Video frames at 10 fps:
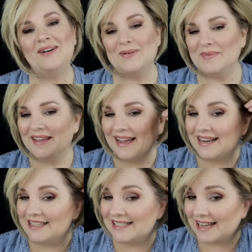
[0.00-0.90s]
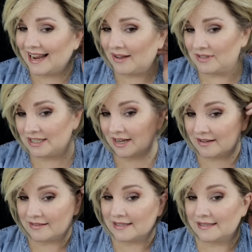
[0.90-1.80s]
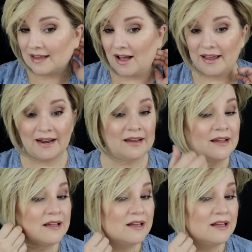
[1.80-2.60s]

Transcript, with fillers: Um, and I just I have to tuck this side